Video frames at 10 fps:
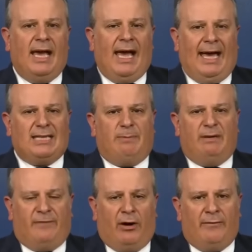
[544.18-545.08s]
has
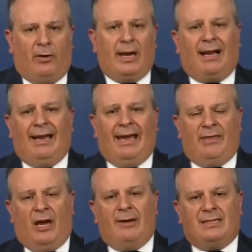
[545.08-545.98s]
been very, very clear
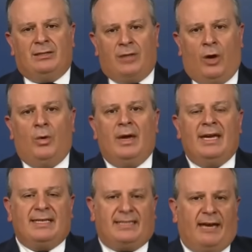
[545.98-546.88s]
there is no
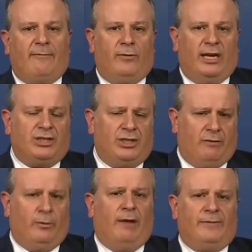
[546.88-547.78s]
safe
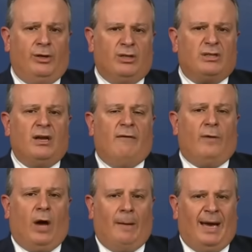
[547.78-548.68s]
refuge
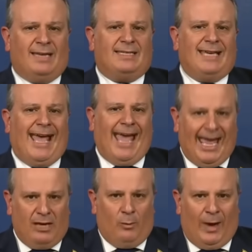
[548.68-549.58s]
for Hamas
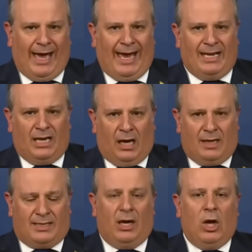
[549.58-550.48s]
anywhere in
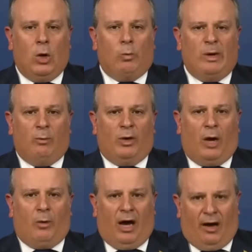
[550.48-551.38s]
Gaza. We will
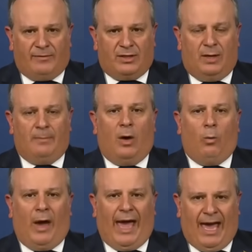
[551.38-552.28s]
go after them
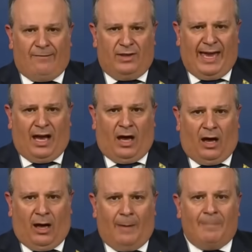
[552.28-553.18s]
wherever they
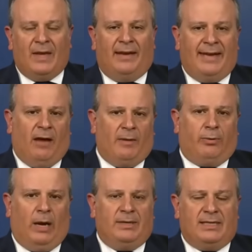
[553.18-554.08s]
are. Now, the
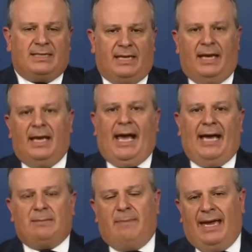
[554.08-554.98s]
Prime Minister
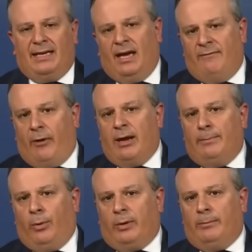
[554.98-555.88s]
has made a very
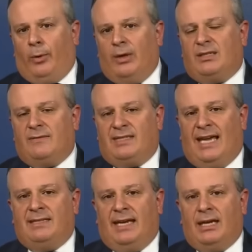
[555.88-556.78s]
important point of
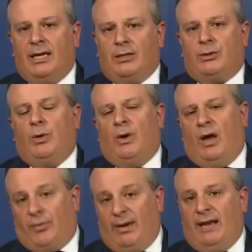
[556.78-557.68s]
sending two,
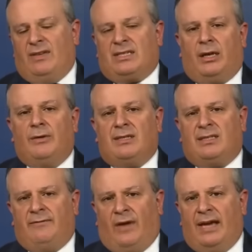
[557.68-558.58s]
three of his closest
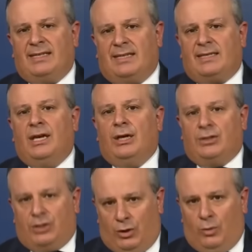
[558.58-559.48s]
advisors
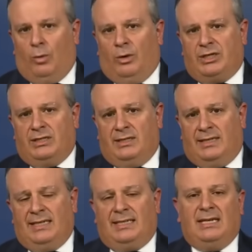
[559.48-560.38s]
to Washington,
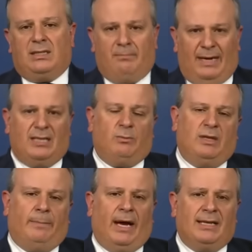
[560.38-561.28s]
D.C. to meet with
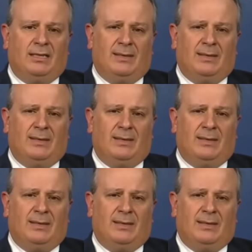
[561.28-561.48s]
the Biden